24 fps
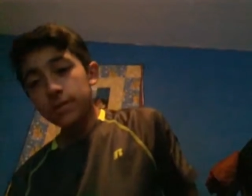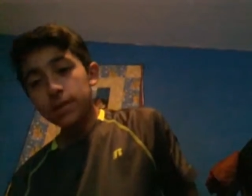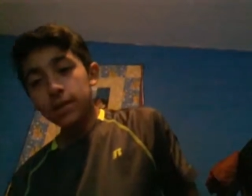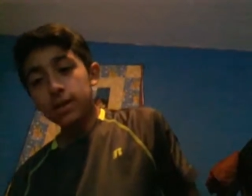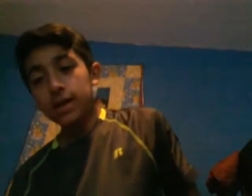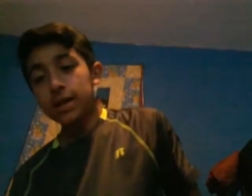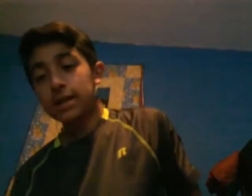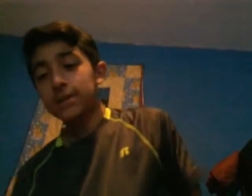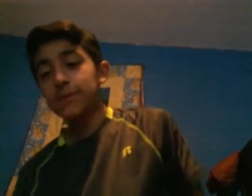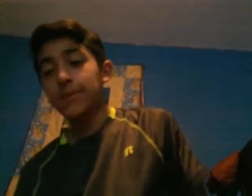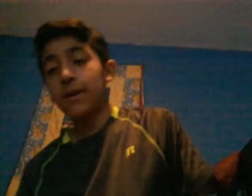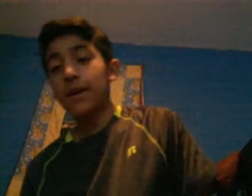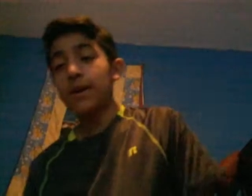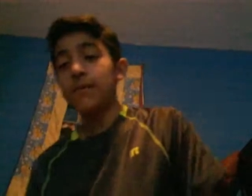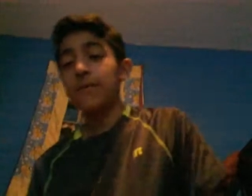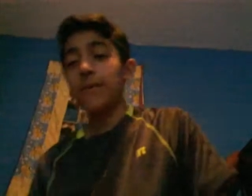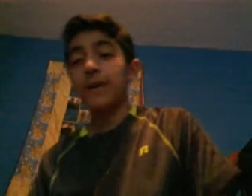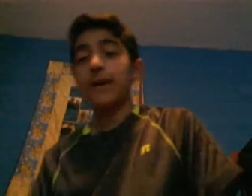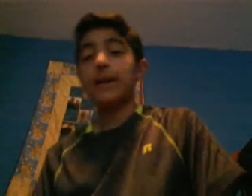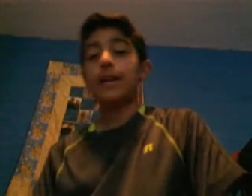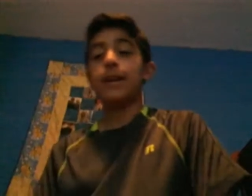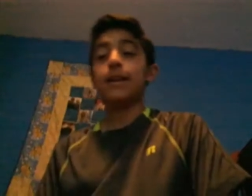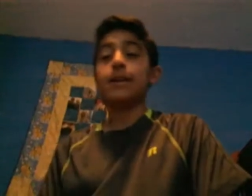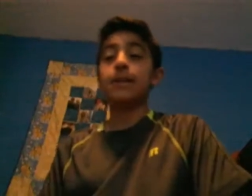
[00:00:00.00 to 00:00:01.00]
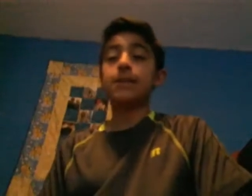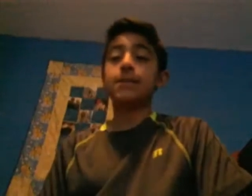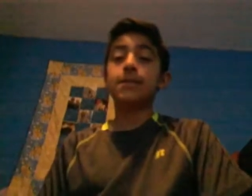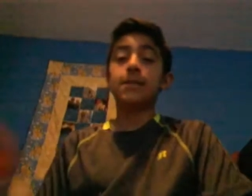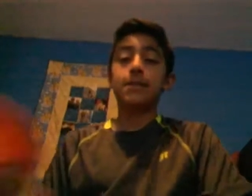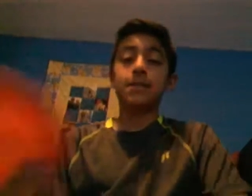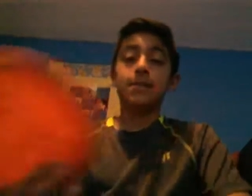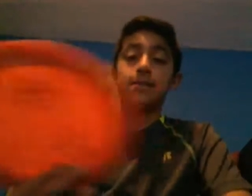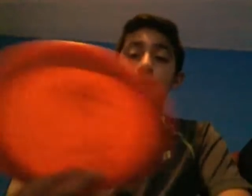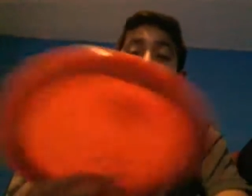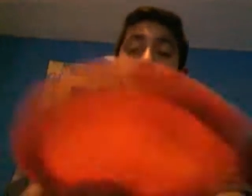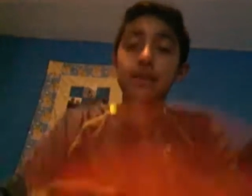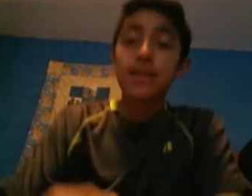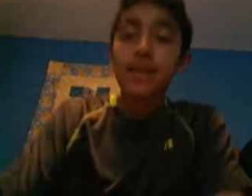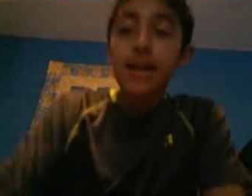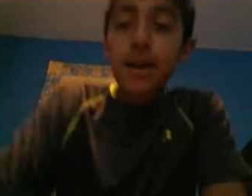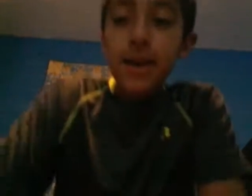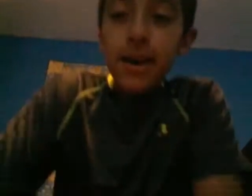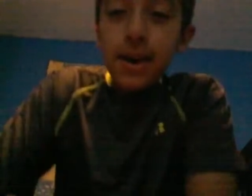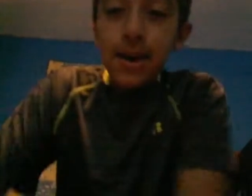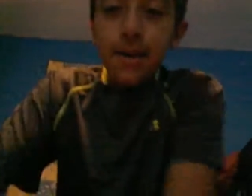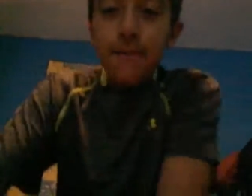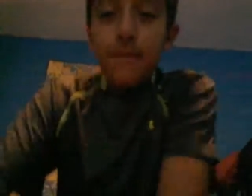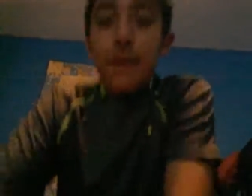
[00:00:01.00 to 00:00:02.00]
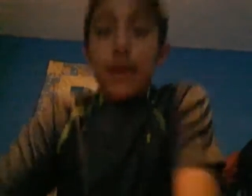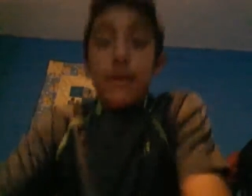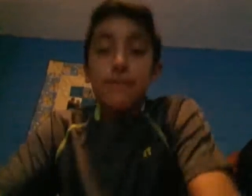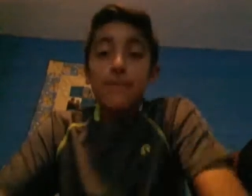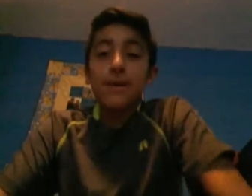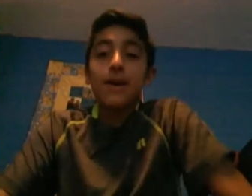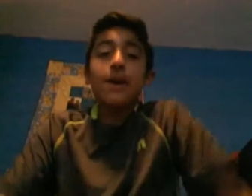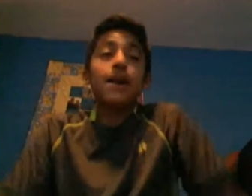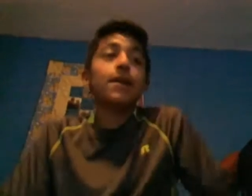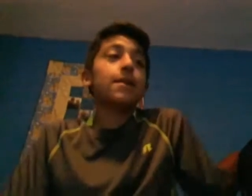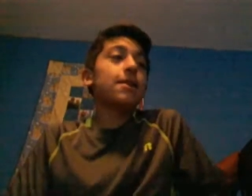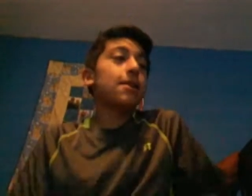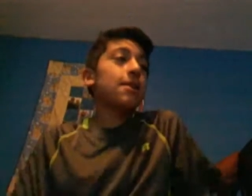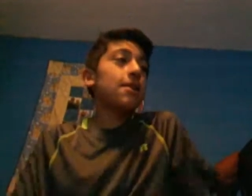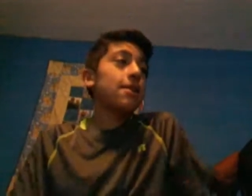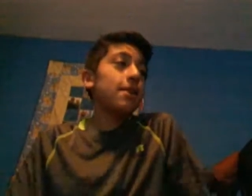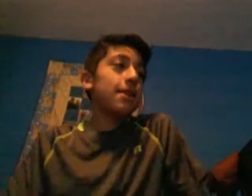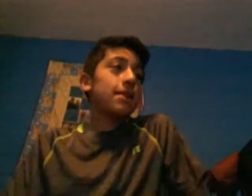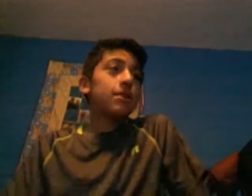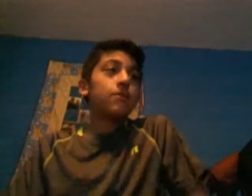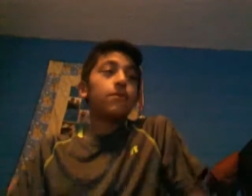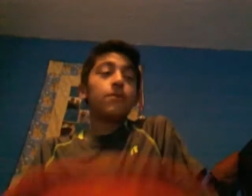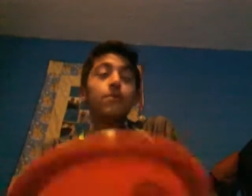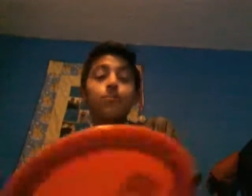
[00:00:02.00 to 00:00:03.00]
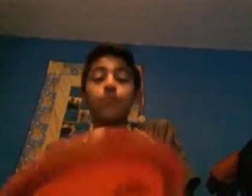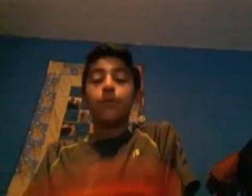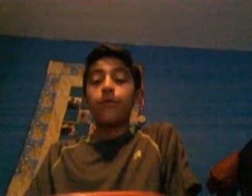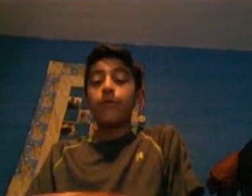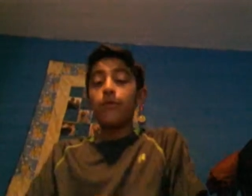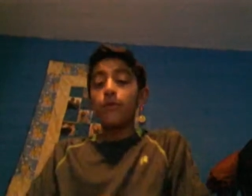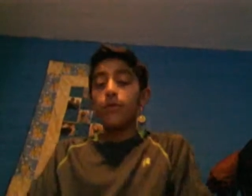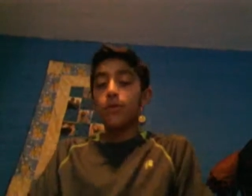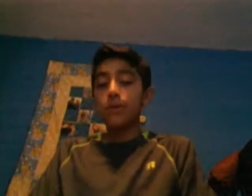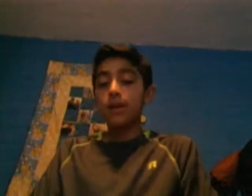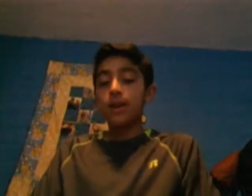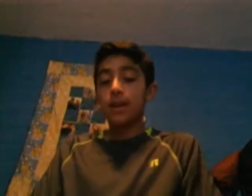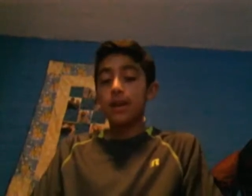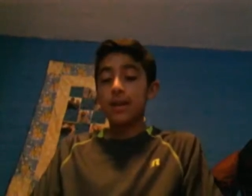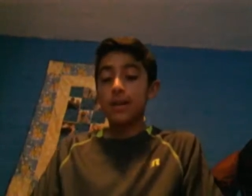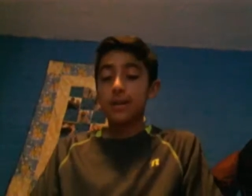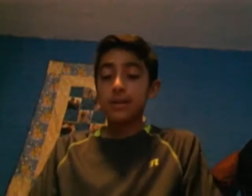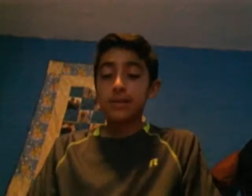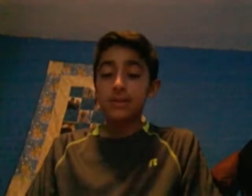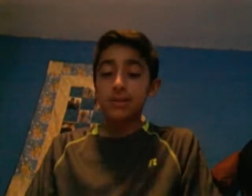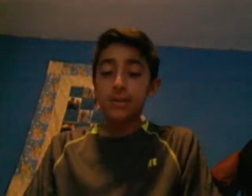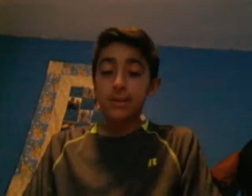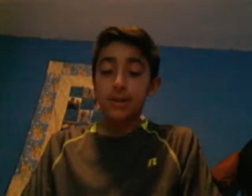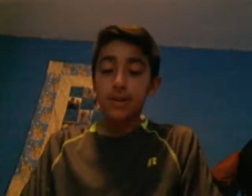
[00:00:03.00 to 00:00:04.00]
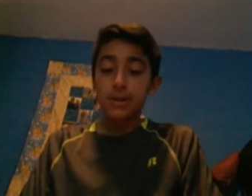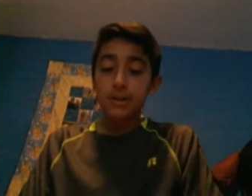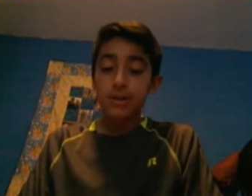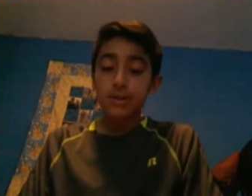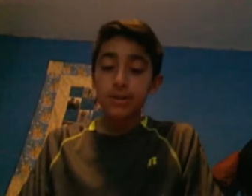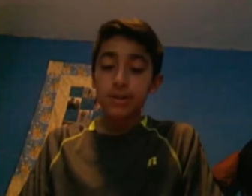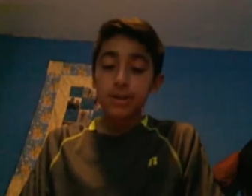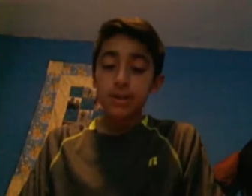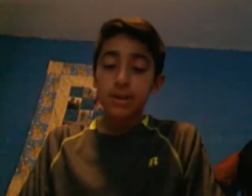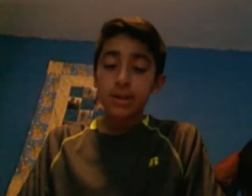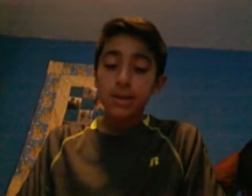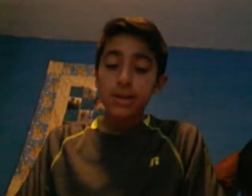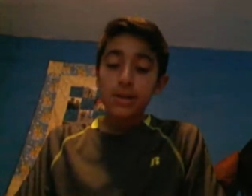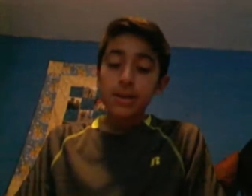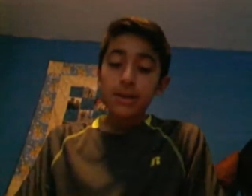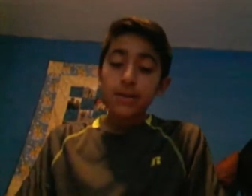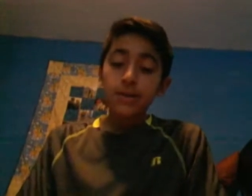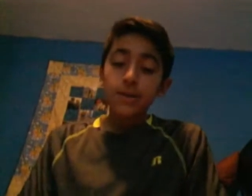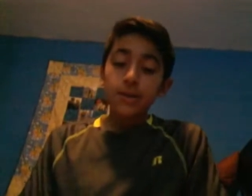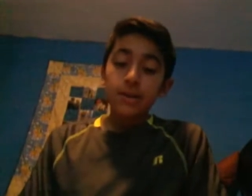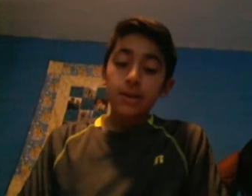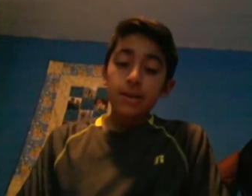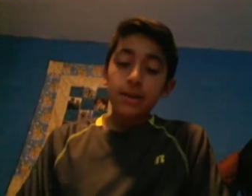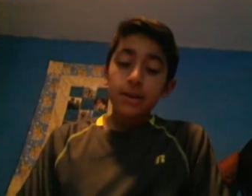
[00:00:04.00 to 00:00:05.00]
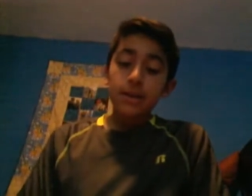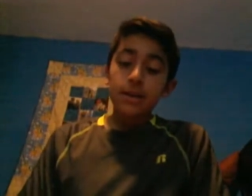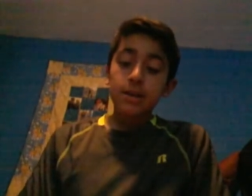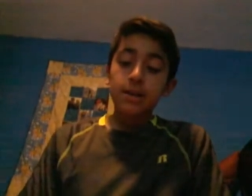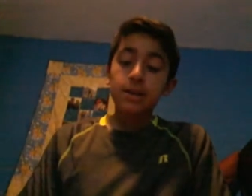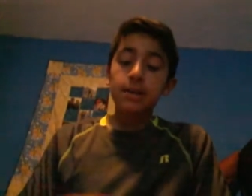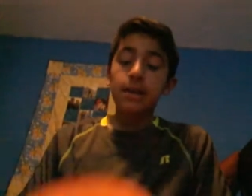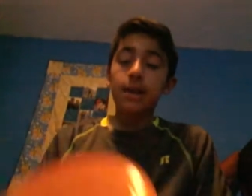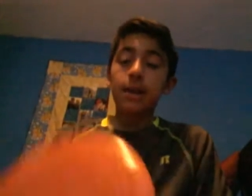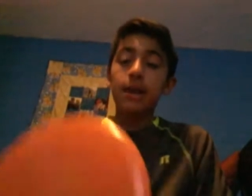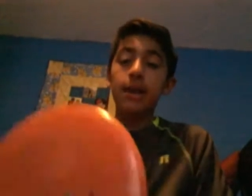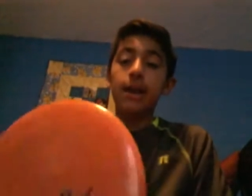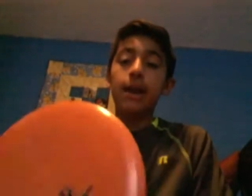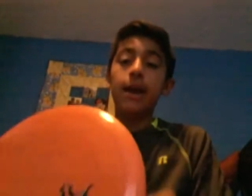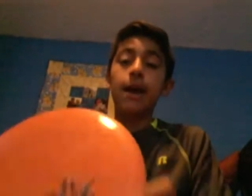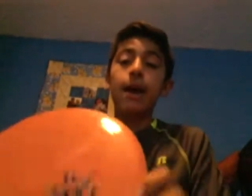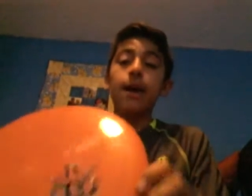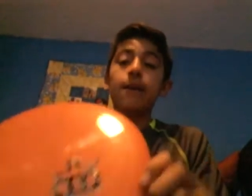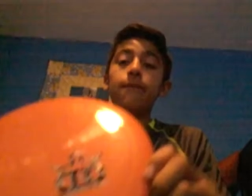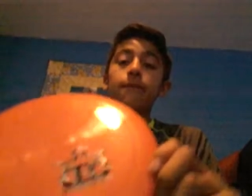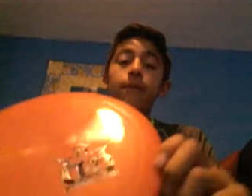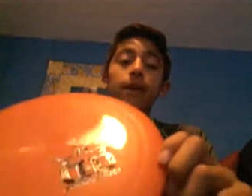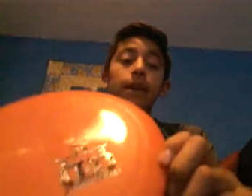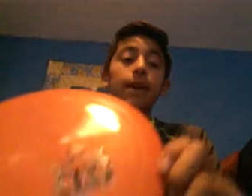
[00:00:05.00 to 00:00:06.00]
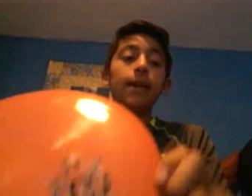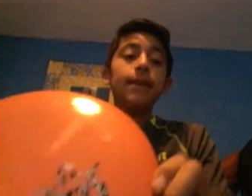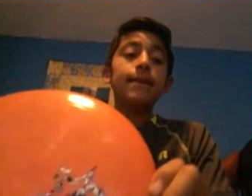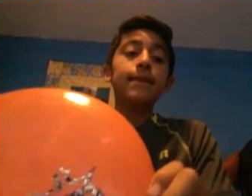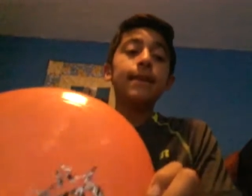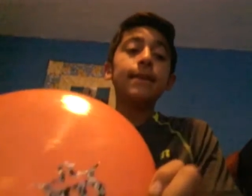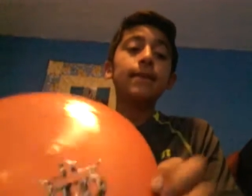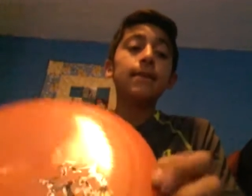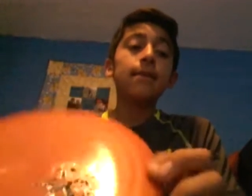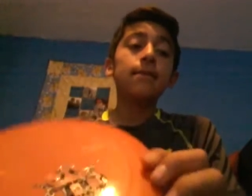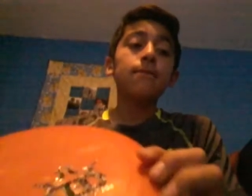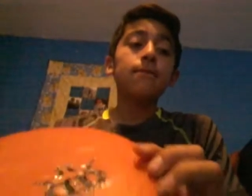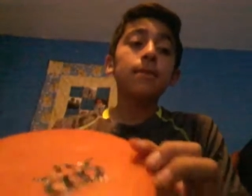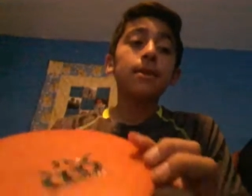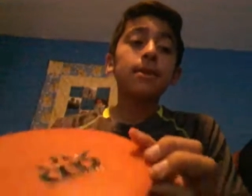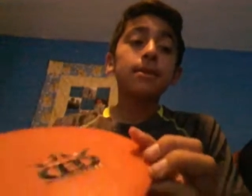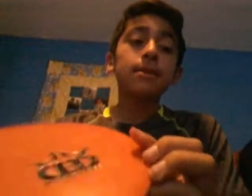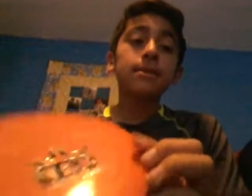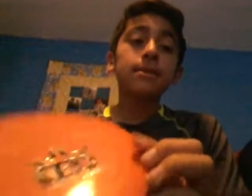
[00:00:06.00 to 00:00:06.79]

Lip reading: You guys probably waiting to see my bag, huh? And the one before that I used to use. And then I have a Dynamic